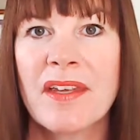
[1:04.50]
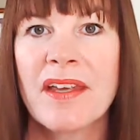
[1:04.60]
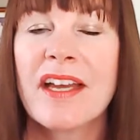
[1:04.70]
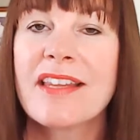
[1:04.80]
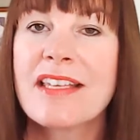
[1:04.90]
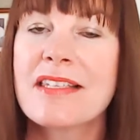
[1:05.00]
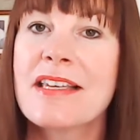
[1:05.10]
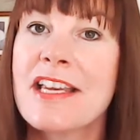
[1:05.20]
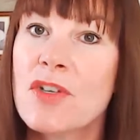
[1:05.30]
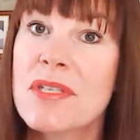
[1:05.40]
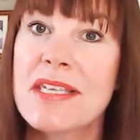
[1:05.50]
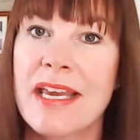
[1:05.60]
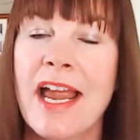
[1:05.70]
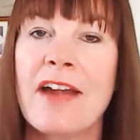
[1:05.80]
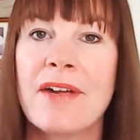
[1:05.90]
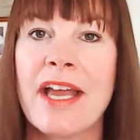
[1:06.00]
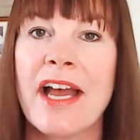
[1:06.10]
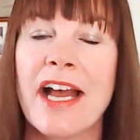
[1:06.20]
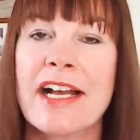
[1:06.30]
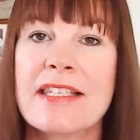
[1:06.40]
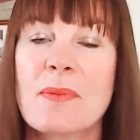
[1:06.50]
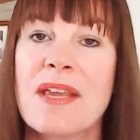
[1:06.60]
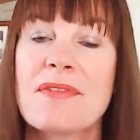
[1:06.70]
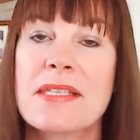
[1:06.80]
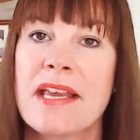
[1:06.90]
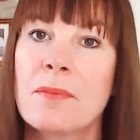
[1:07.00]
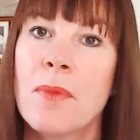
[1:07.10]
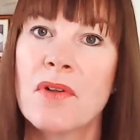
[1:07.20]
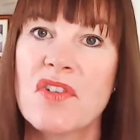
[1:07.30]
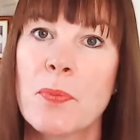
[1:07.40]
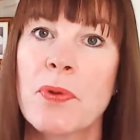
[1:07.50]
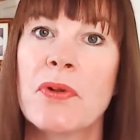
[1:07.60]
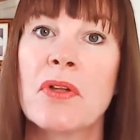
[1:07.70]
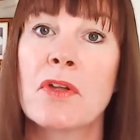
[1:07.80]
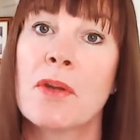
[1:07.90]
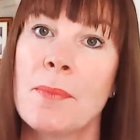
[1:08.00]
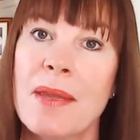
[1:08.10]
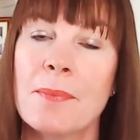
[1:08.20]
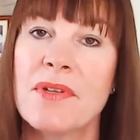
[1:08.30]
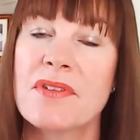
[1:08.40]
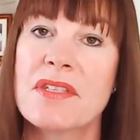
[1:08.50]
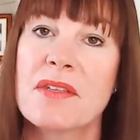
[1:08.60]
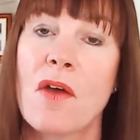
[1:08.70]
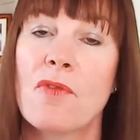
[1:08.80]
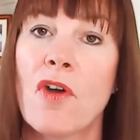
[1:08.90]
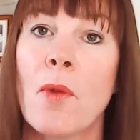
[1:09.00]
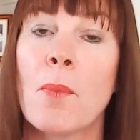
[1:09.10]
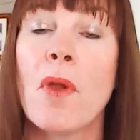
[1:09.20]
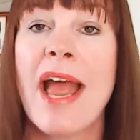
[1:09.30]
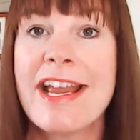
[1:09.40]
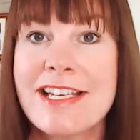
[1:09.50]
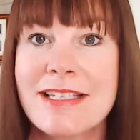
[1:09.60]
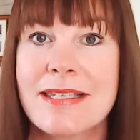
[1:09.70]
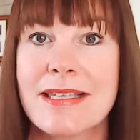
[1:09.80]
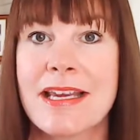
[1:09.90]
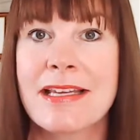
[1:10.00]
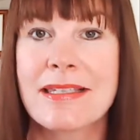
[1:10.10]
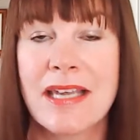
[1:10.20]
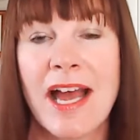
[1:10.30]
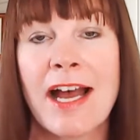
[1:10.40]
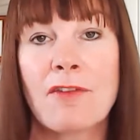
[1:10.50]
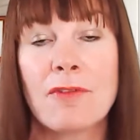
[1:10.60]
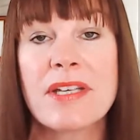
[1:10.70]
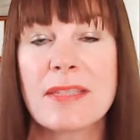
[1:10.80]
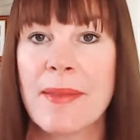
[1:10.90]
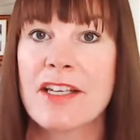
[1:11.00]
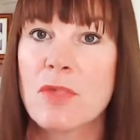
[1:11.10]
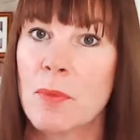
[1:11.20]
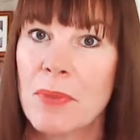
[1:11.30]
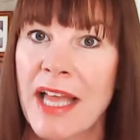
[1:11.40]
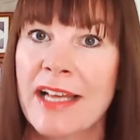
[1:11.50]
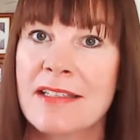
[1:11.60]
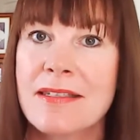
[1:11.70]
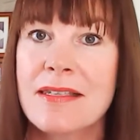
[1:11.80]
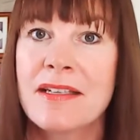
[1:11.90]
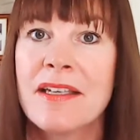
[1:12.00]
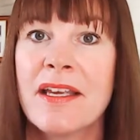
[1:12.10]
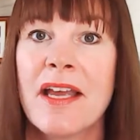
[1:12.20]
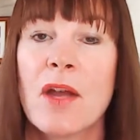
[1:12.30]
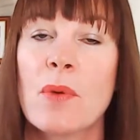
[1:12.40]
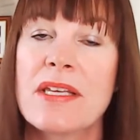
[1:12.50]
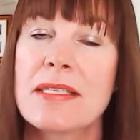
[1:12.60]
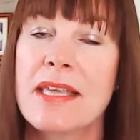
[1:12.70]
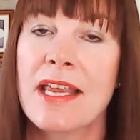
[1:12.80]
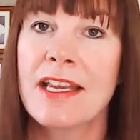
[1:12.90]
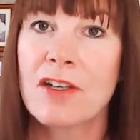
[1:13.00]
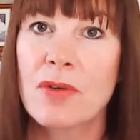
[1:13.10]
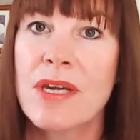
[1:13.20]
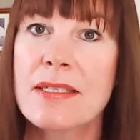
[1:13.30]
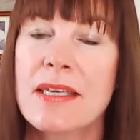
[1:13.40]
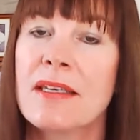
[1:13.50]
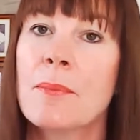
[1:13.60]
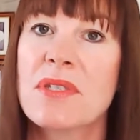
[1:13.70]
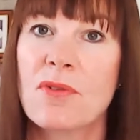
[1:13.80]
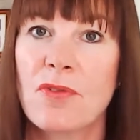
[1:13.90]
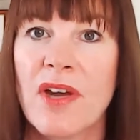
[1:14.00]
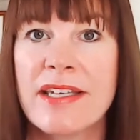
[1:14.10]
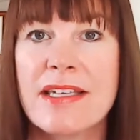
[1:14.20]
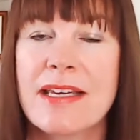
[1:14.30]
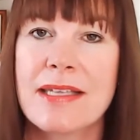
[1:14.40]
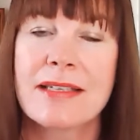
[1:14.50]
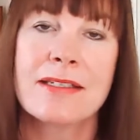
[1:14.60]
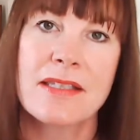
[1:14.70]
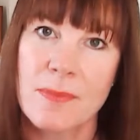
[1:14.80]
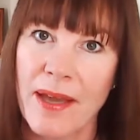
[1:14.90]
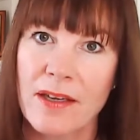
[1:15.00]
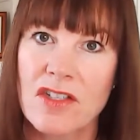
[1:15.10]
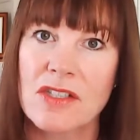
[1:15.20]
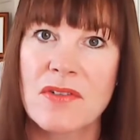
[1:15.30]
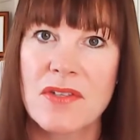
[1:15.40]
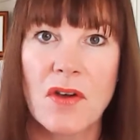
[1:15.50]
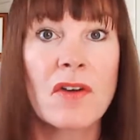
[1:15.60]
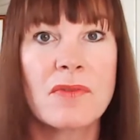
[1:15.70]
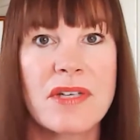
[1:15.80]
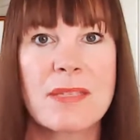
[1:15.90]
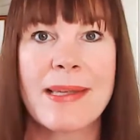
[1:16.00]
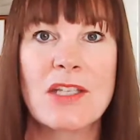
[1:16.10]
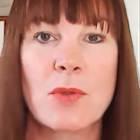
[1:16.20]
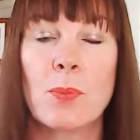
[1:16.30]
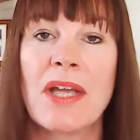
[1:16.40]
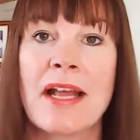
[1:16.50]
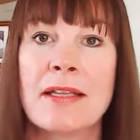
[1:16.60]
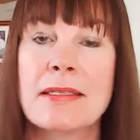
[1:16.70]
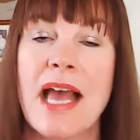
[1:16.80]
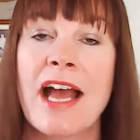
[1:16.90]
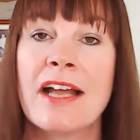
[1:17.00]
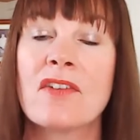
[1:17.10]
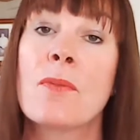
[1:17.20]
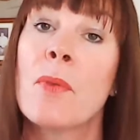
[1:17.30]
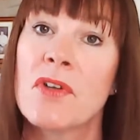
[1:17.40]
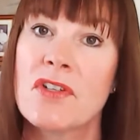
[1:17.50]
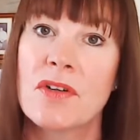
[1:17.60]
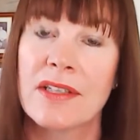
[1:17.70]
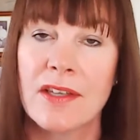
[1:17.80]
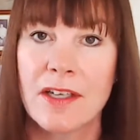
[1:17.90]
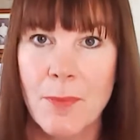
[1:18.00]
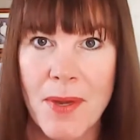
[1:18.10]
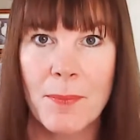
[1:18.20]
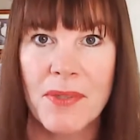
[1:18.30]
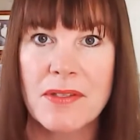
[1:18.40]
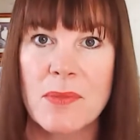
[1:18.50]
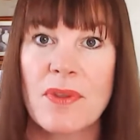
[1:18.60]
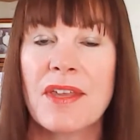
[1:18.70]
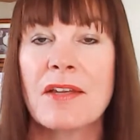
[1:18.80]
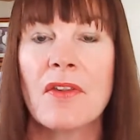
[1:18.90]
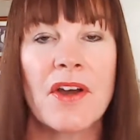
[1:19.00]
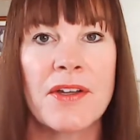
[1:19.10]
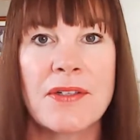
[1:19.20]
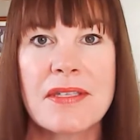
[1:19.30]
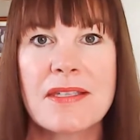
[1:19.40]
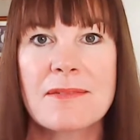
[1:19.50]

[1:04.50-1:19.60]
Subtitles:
This is an interesting area as we've seen multiple commitments from agencies to have risk management plans. We're seeing increasing numbers of findings at inspections on risk management plans and monitoring the commitments within those.